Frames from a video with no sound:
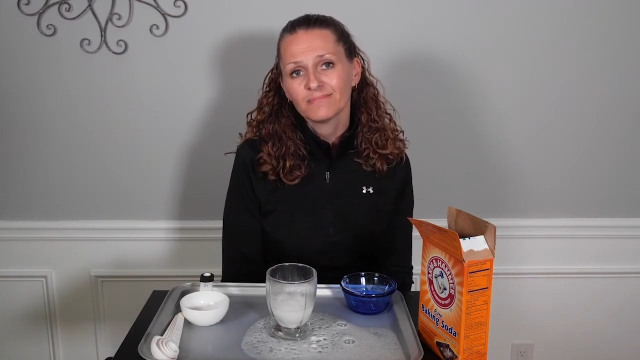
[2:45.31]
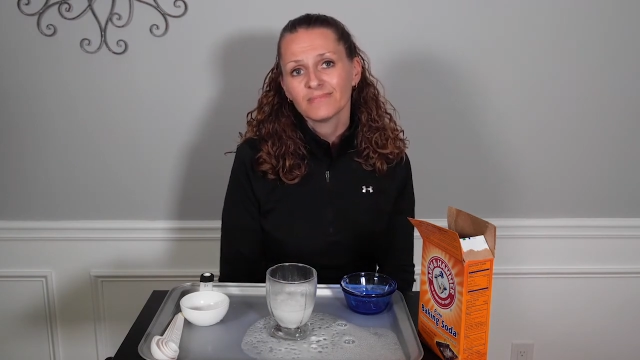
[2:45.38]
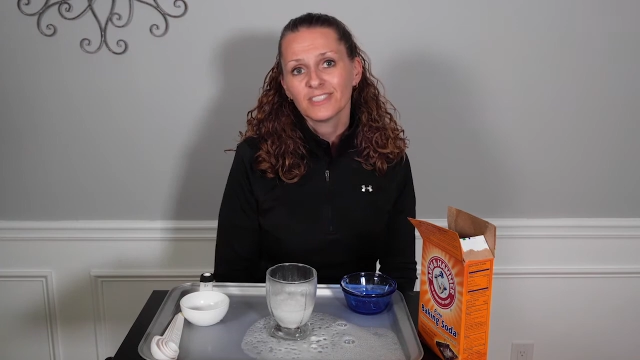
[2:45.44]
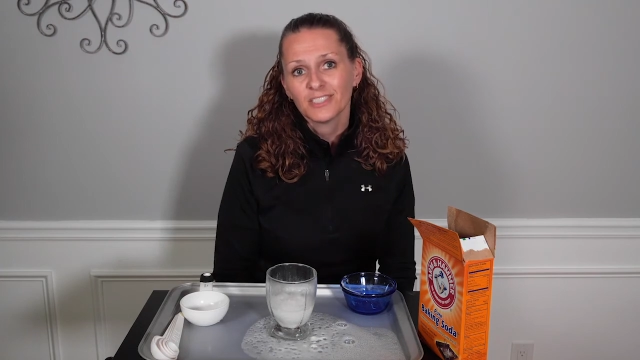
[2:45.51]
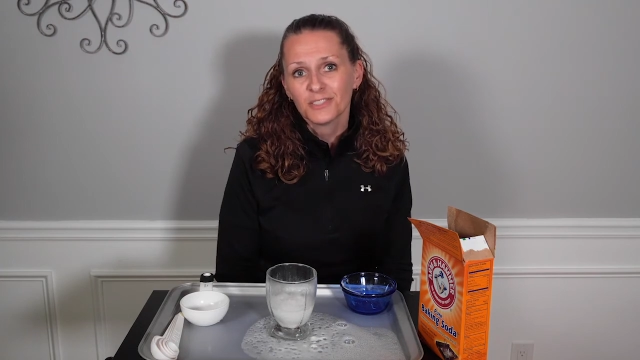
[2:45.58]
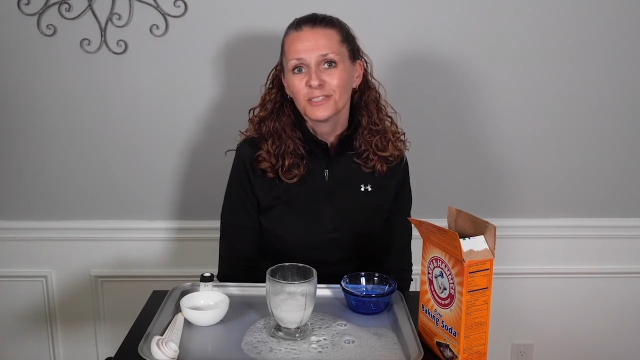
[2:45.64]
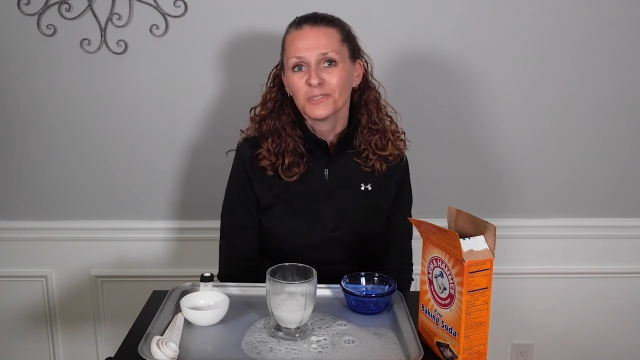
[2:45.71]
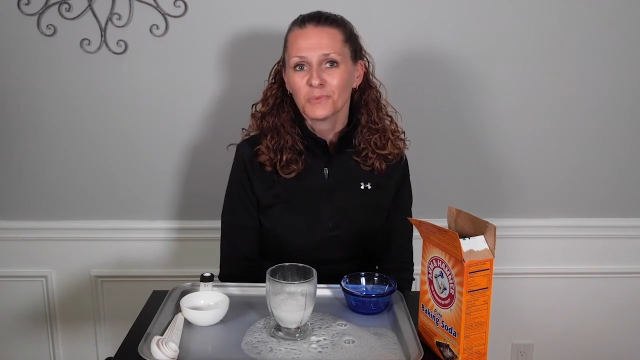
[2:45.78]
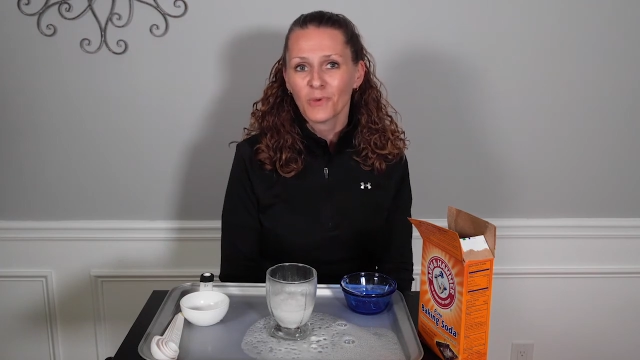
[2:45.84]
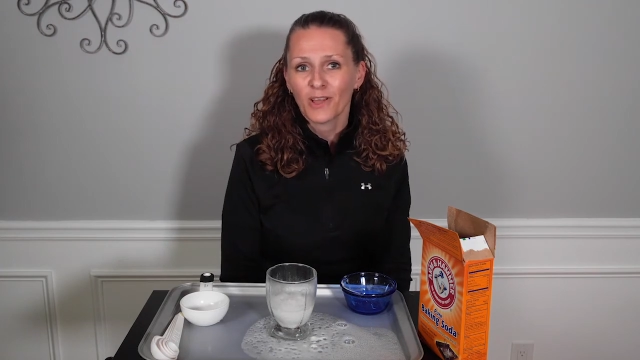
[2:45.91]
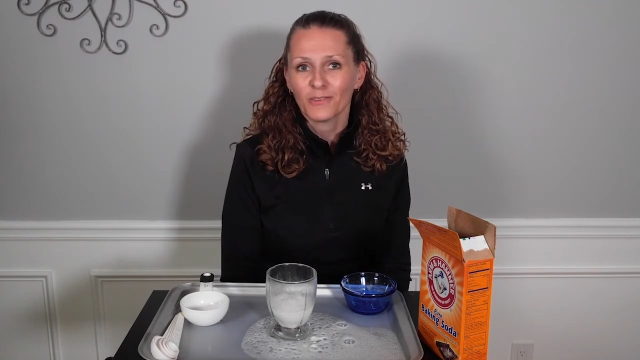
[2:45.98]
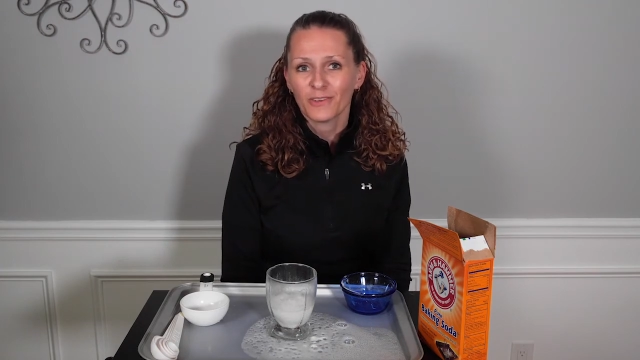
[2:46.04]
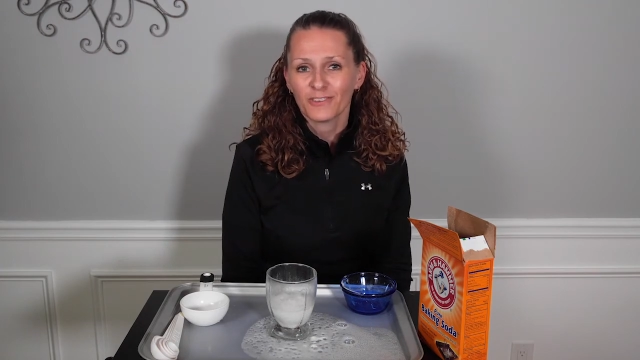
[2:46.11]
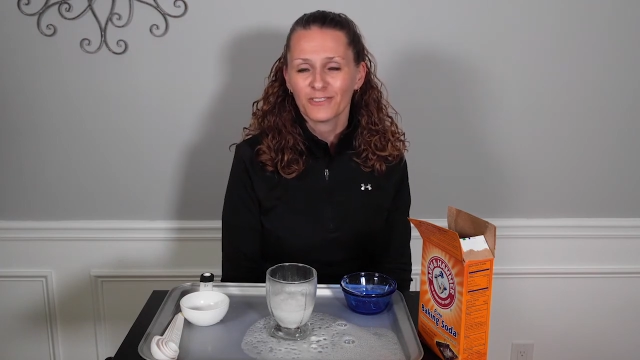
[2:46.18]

This is why we